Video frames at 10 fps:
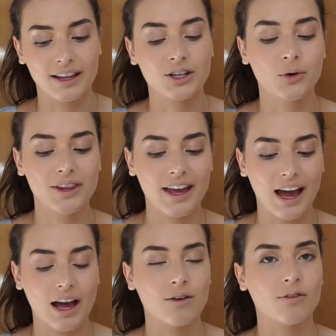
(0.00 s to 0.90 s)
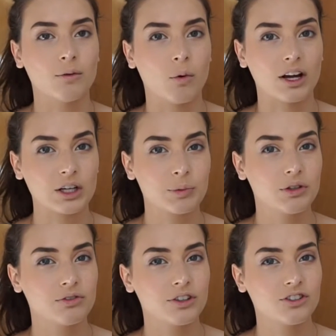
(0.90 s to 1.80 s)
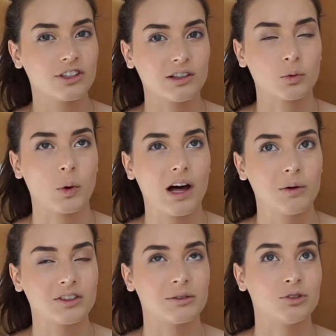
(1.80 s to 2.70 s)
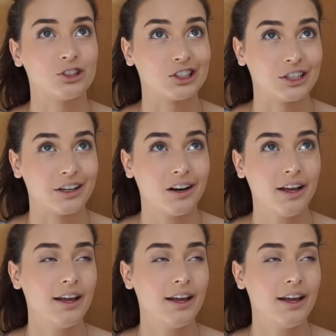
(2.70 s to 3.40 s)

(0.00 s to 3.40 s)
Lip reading: know they have a waterproof version as well, which I'm sure